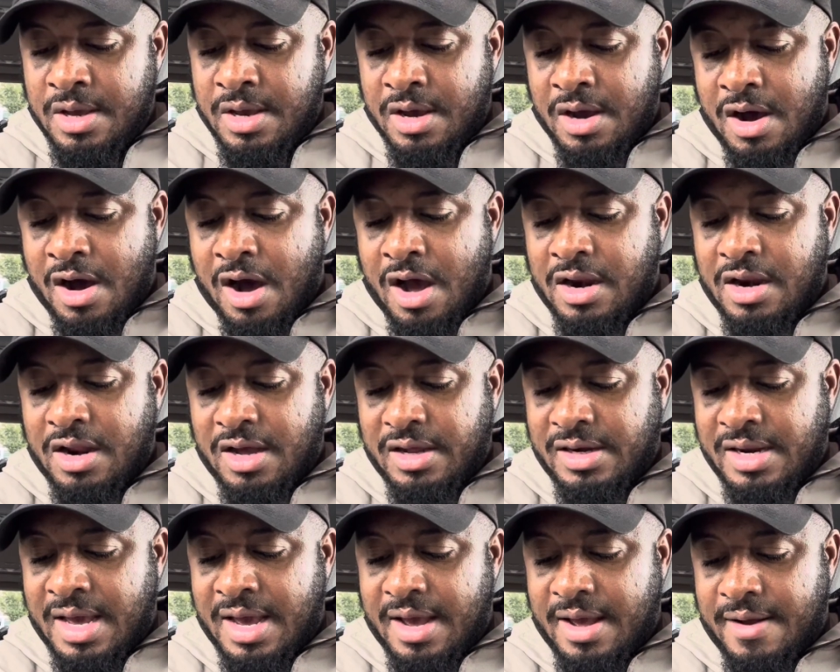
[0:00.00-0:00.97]
hard luck
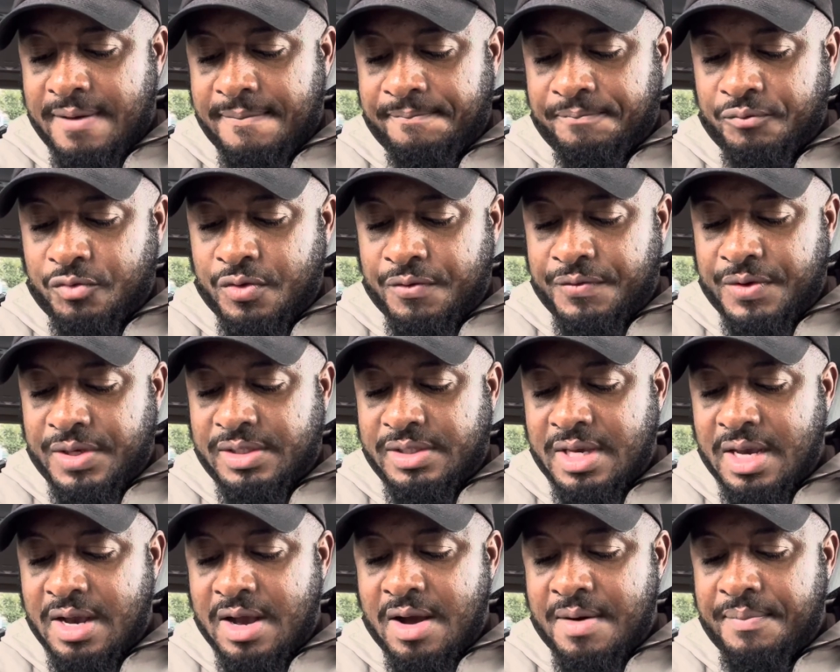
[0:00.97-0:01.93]
there to
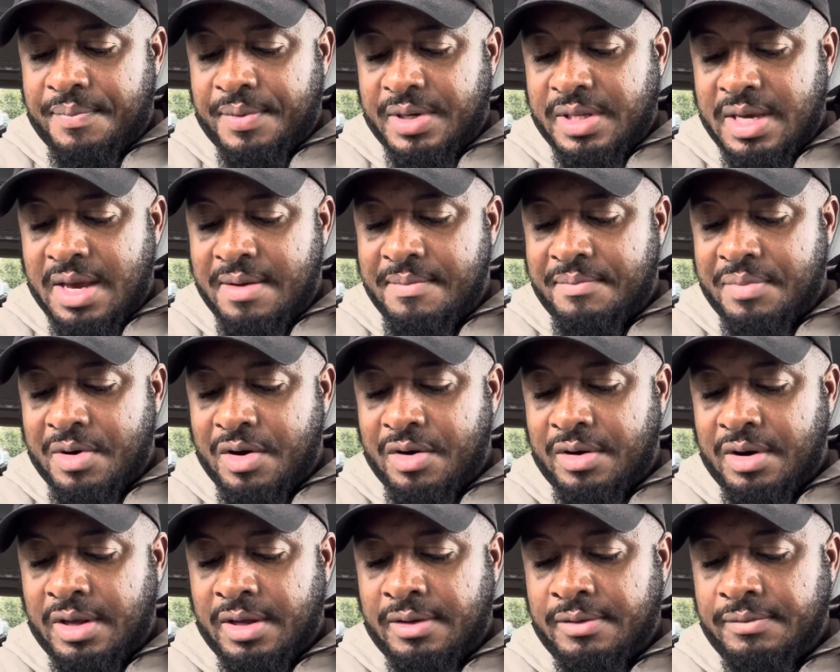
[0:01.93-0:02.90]
Vincent Kompany and
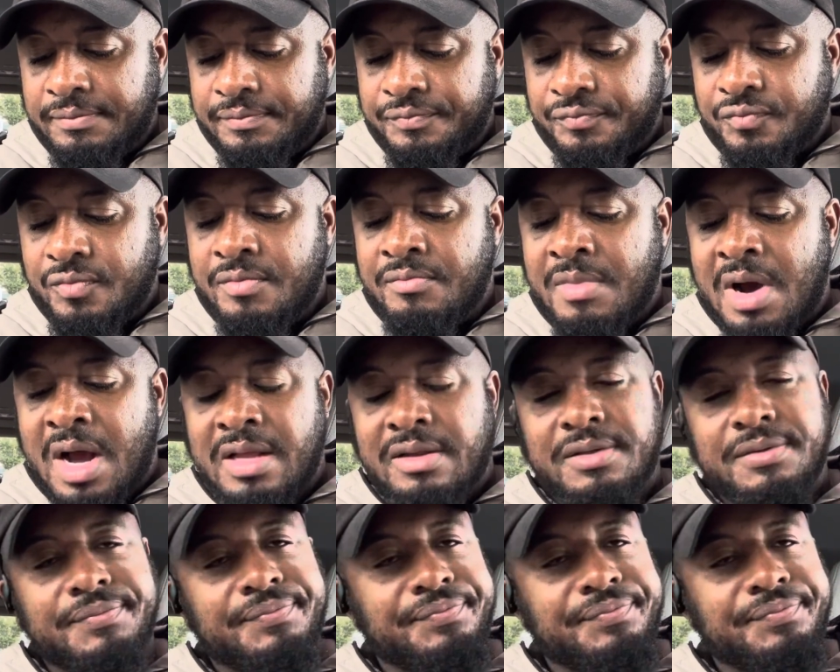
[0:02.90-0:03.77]
Burnley. But